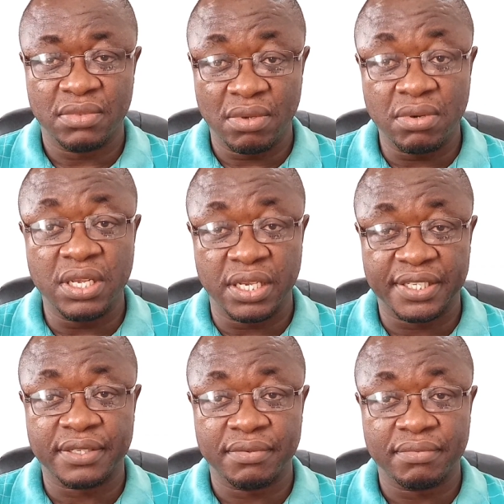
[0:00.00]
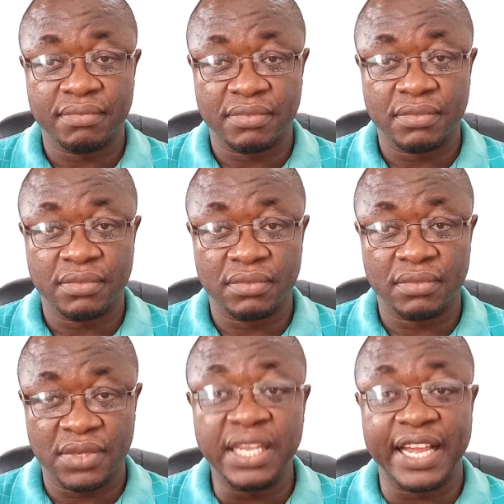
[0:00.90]
Oh yes.
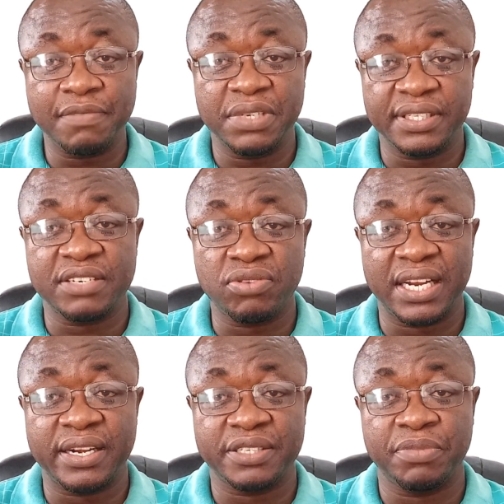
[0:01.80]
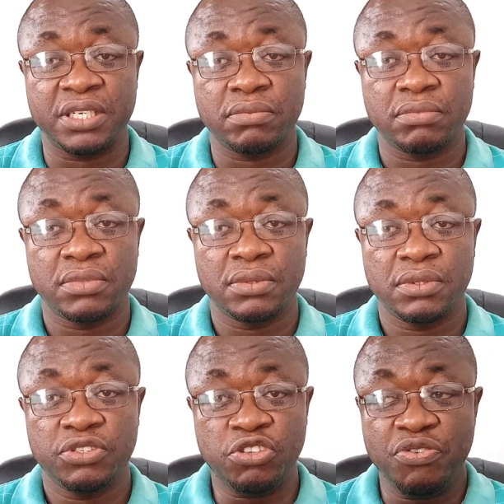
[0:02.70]
It can be sexual harassment.
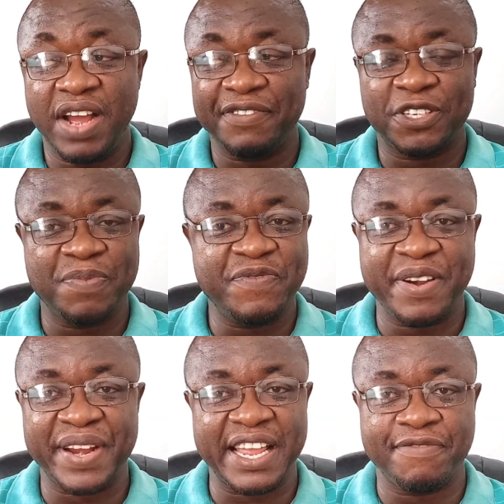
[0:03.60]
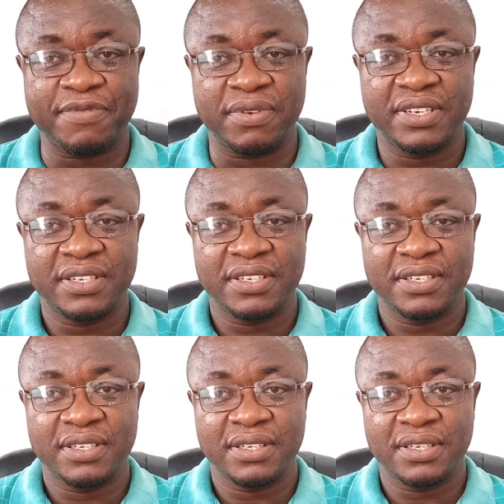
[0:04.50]
So you have to be very careful.
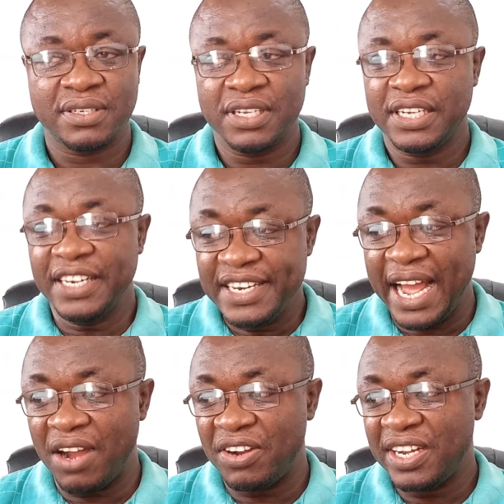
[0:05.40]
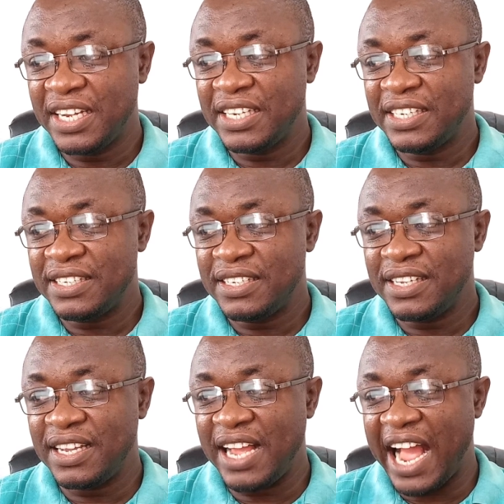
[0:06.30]
Now,
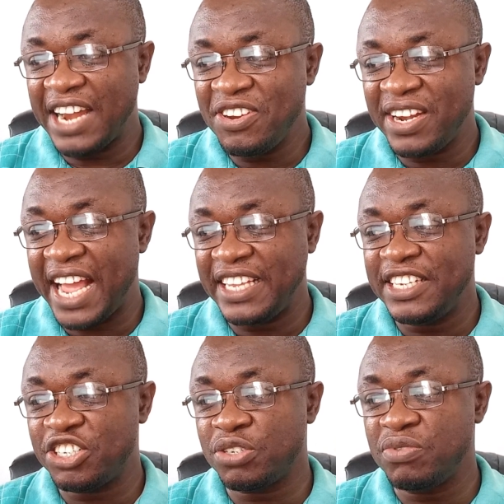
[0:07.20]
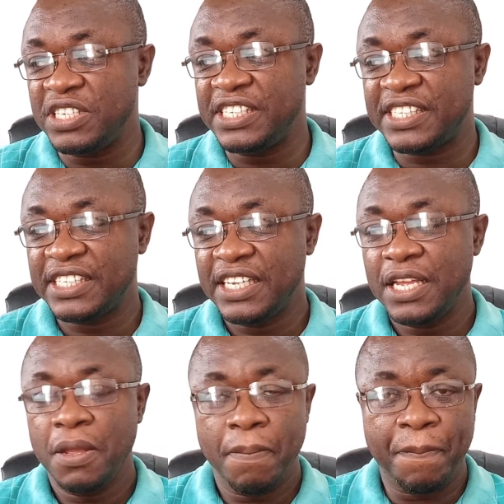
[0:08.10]
another issue is
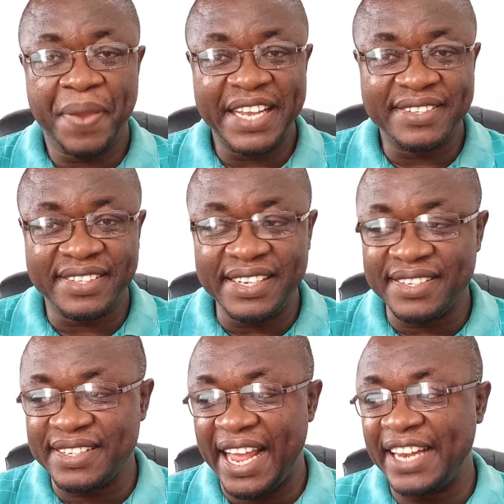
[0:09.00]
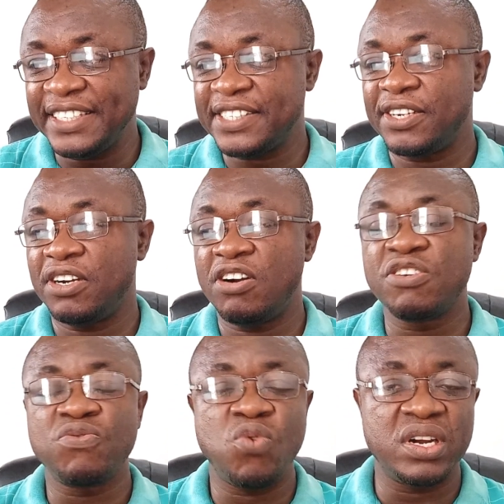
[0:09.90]
persistent
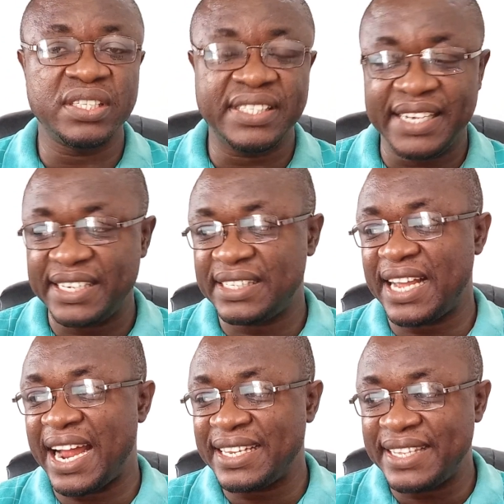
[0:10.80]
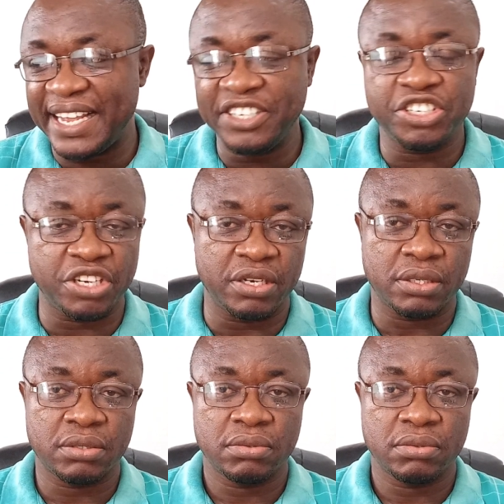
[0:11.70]
unwanted attention.